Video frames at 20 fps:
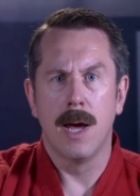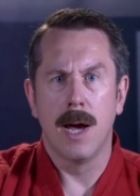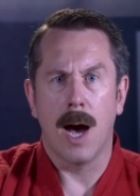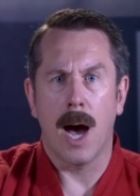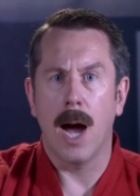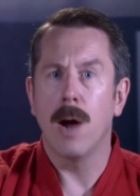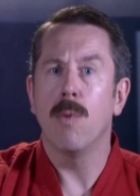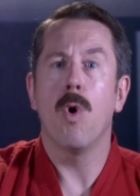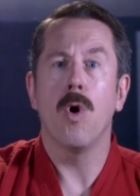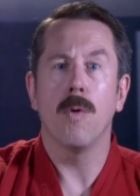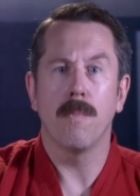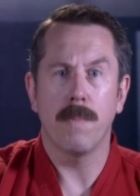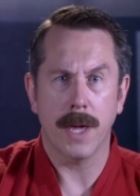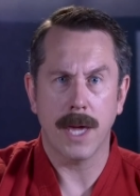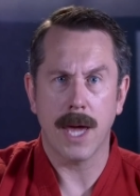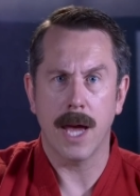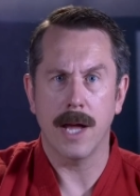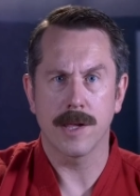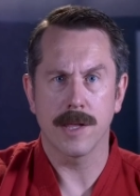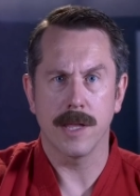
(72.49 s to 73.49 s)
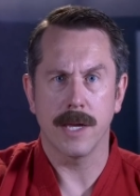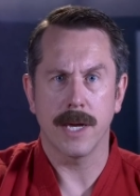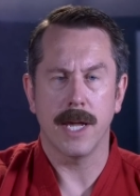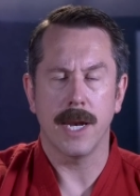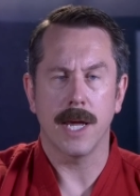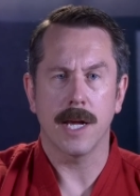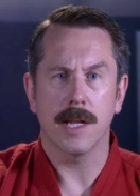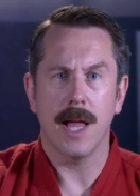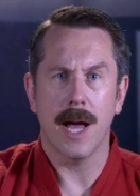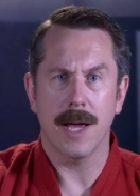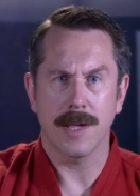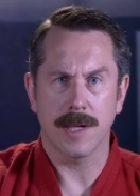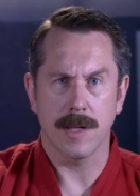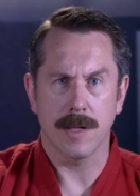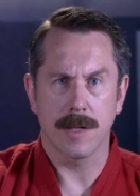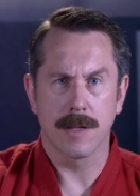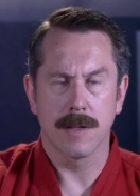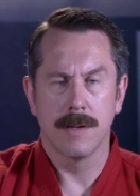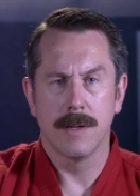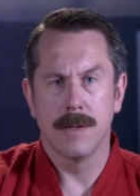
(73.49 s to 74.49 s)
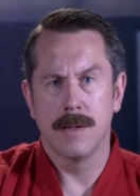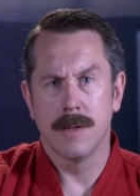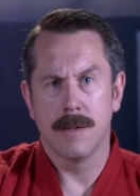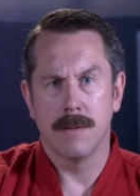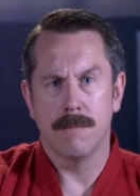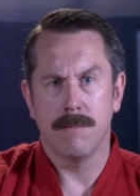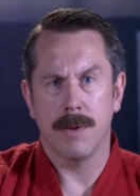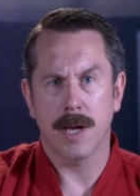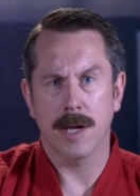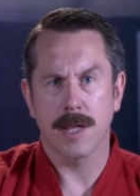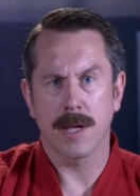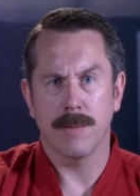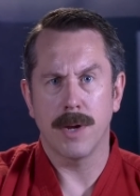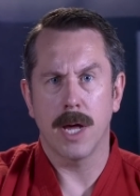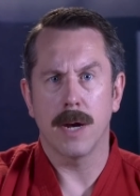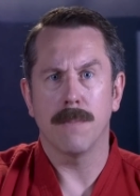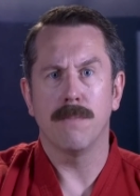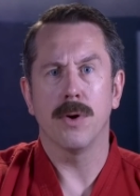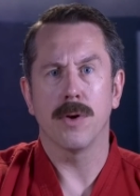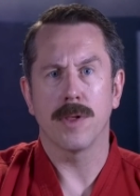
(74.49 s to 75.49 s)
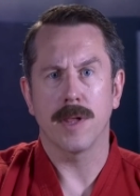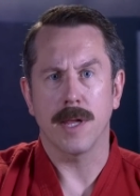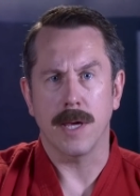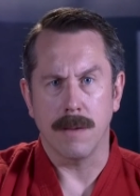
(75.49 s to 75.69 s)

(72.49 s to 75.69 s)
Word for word: I won't be canceling any classes because I'm not a pussy.